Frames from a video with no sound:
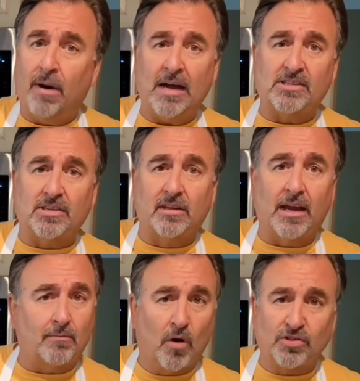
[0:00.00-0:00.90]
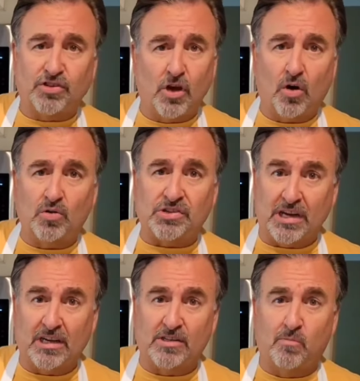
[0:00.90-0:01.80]
Pasta, like most of those,
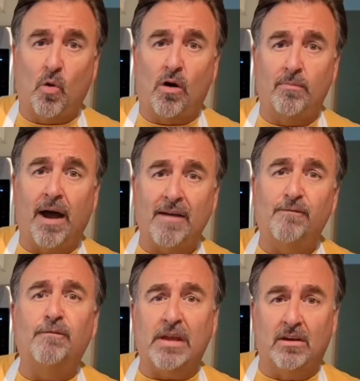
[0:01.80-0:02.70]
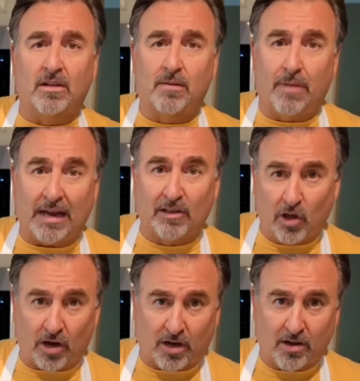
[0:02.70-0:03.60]
is more by feel and by
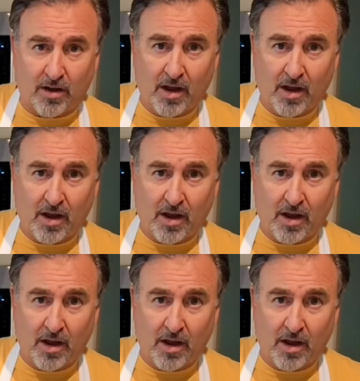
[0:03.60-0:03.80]
look